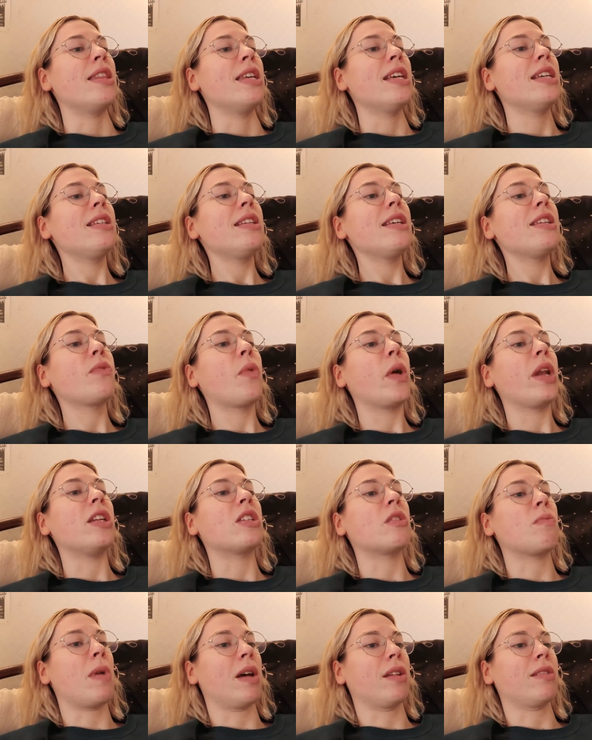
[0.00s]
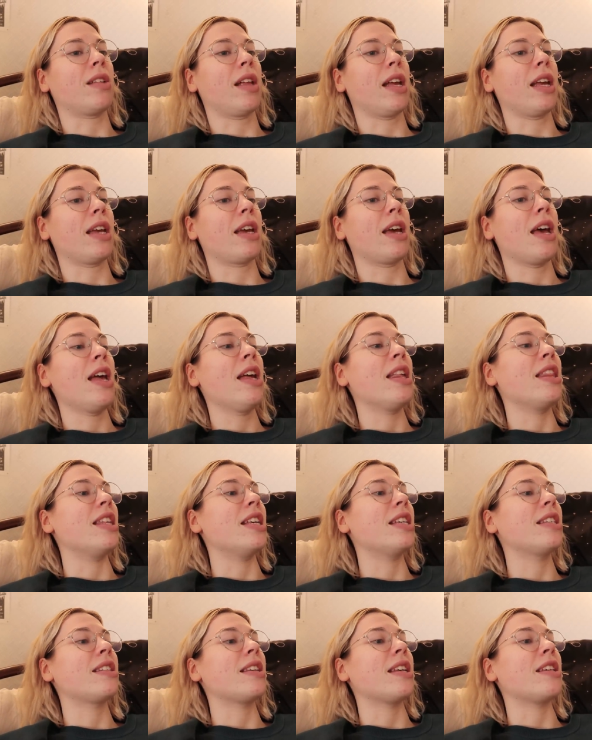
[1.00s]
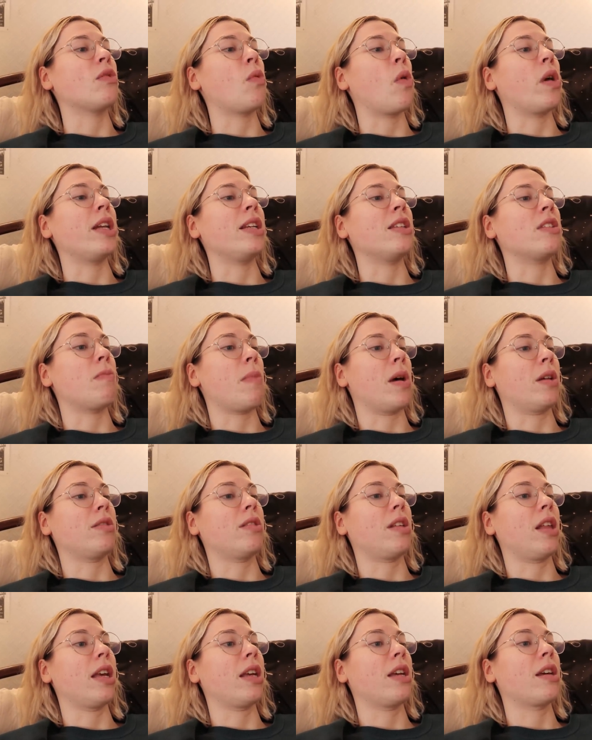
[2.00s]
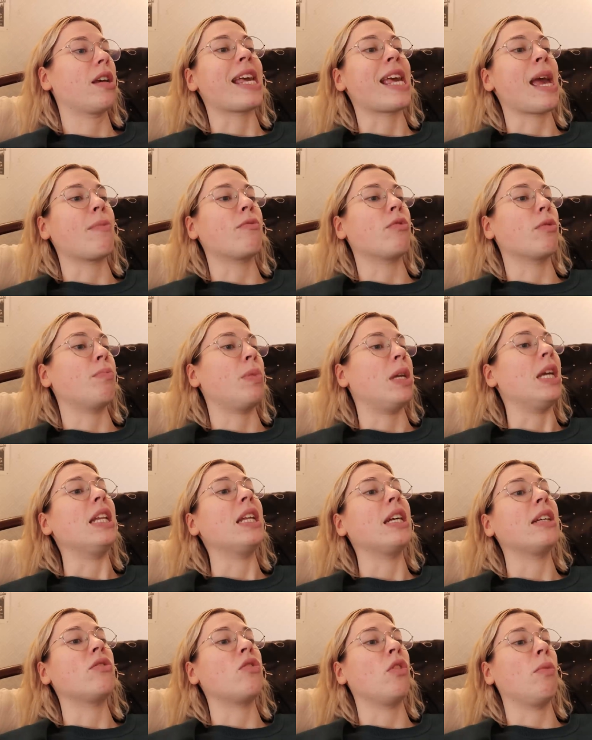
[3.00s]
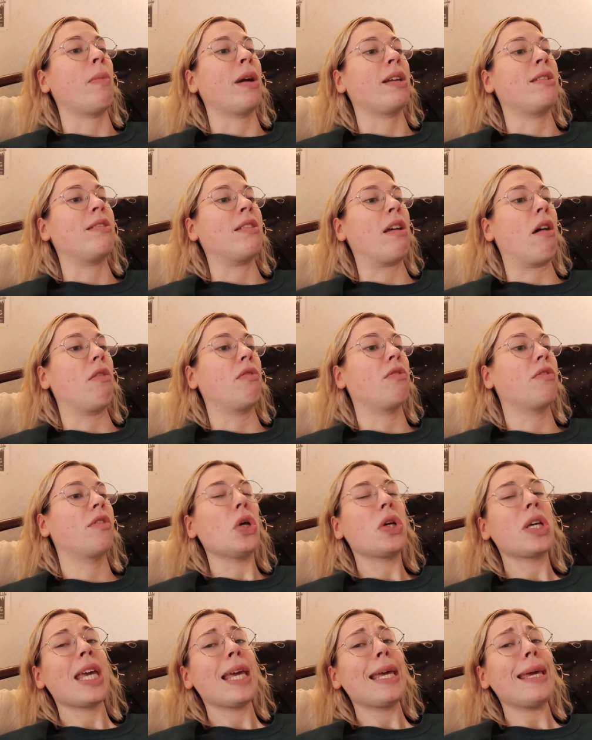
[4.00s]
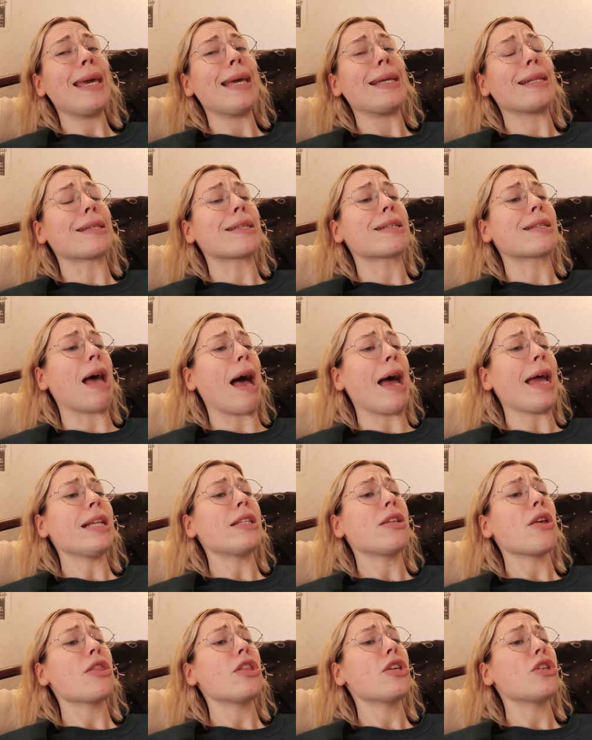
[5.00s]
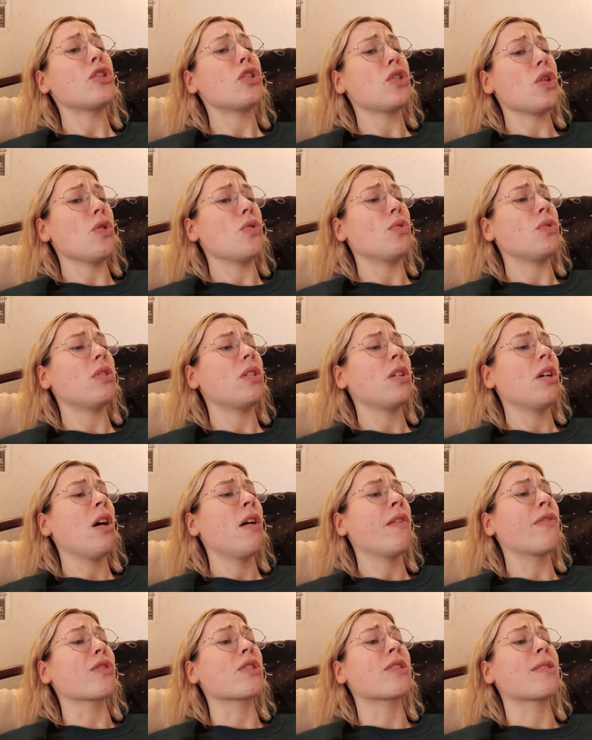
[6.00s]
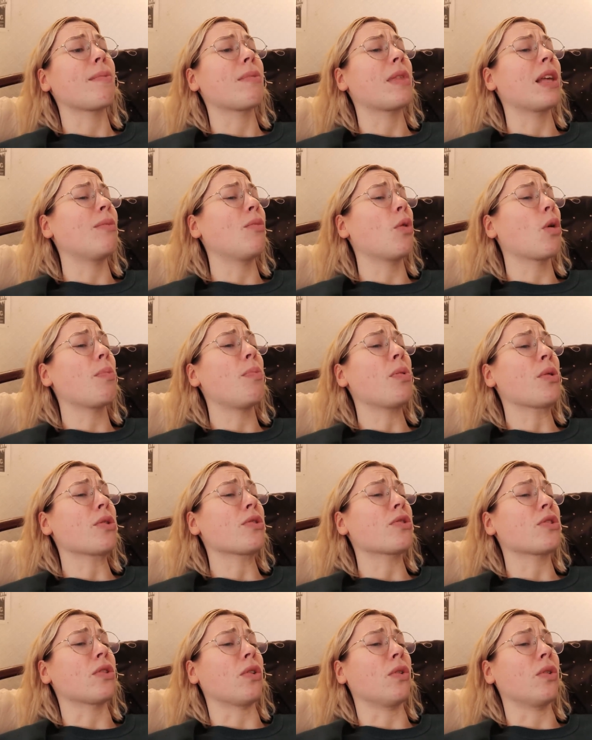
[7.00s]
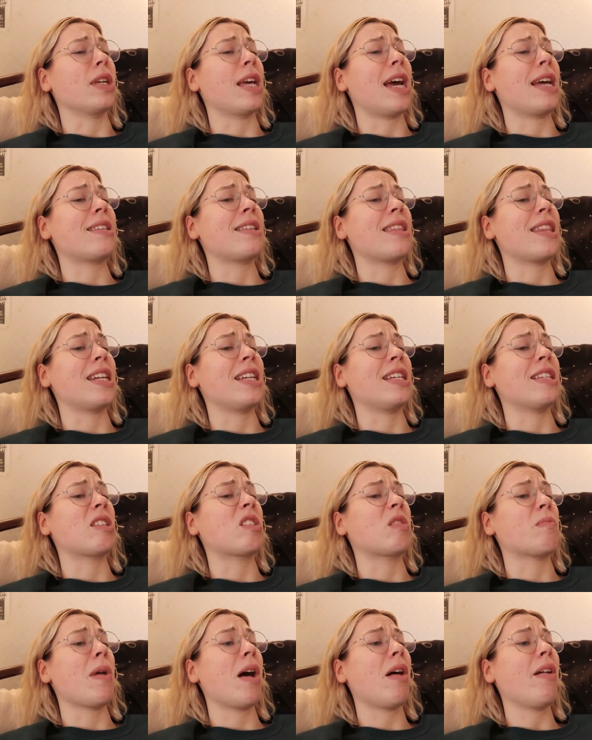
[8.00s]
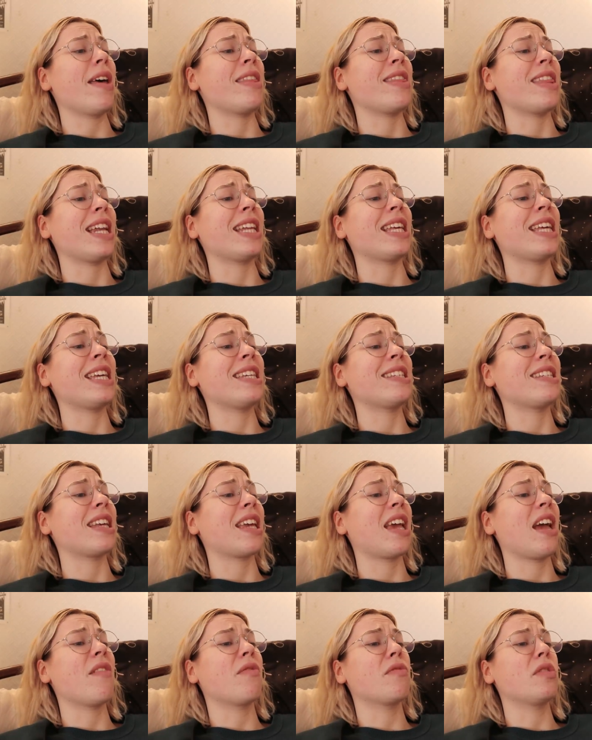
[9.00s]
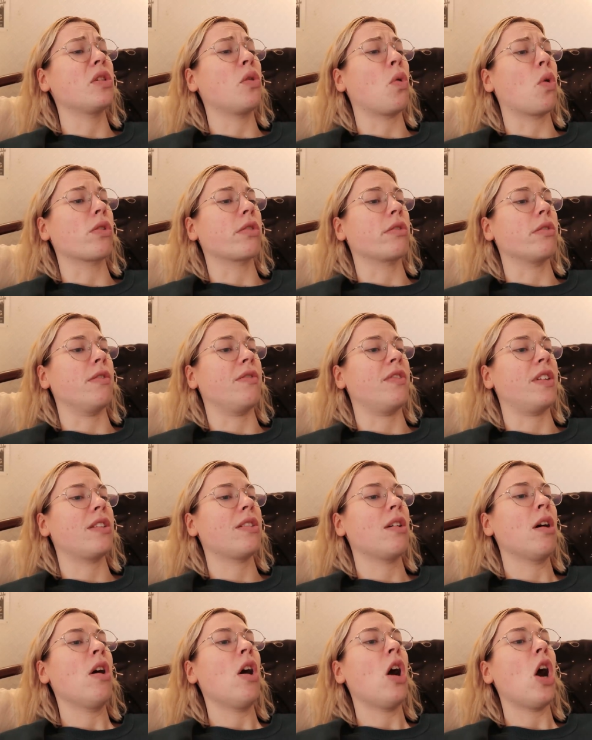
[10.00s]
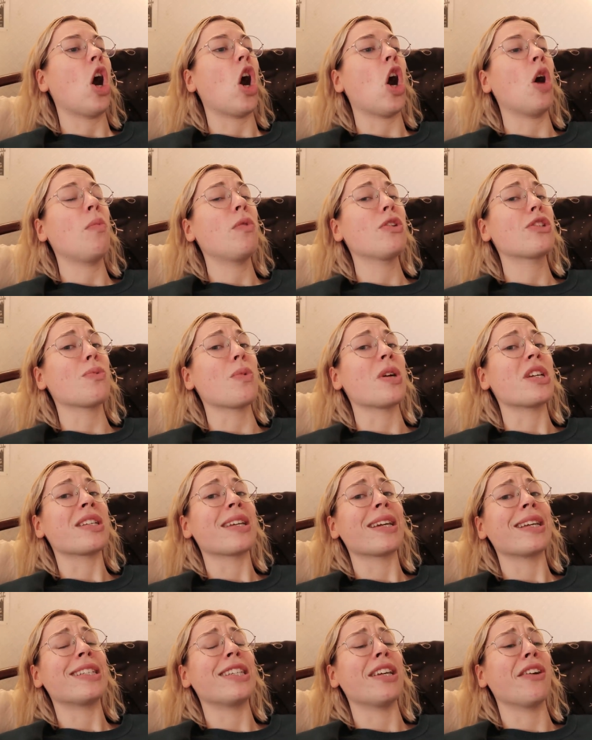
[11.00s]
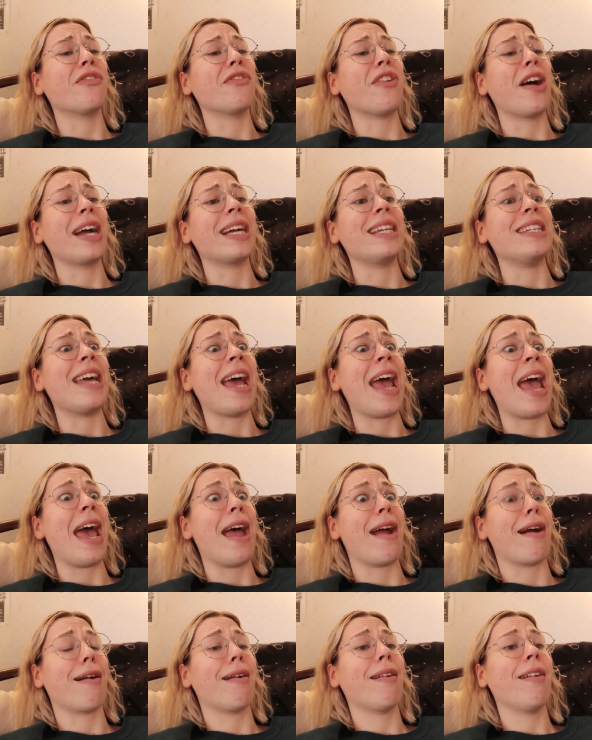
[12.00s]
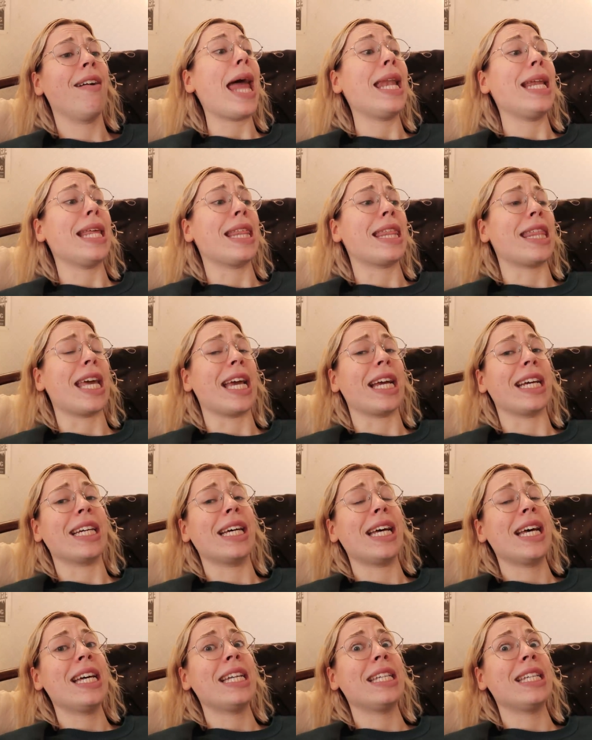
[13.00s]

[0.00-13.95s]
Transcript: This is what he smells like. This is what he smells like. I kept repeating to myself, looking inside the suit for something more personal yet than his smell and then kissing every corner of it, almost wishing to find hair, anything,